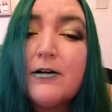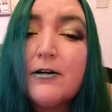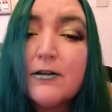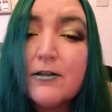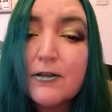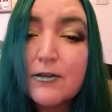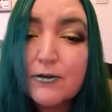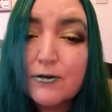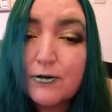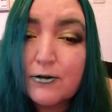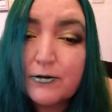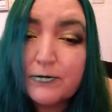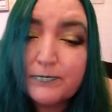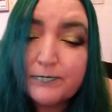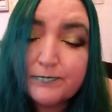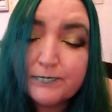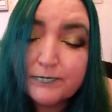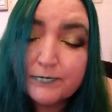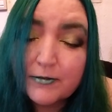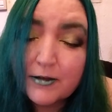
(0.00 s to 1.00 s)
So,
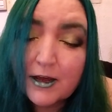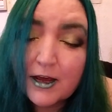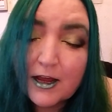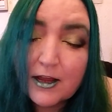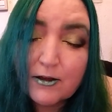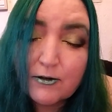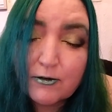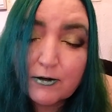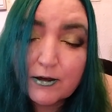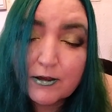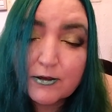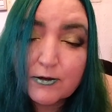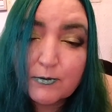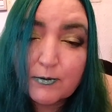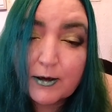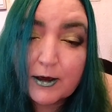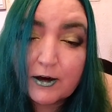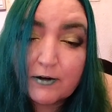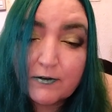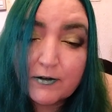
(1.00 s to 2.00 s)
I know he's
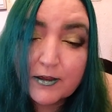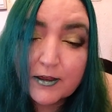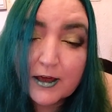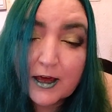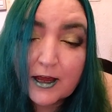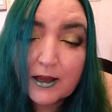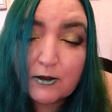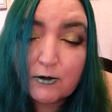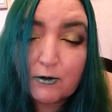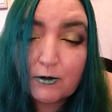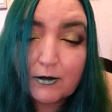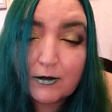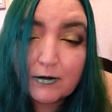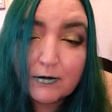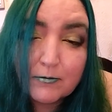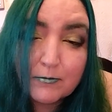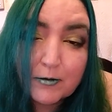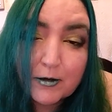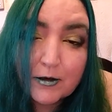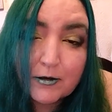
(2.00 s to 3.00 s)
12, he's getting on.
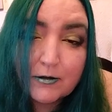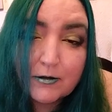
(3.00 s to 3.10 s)
But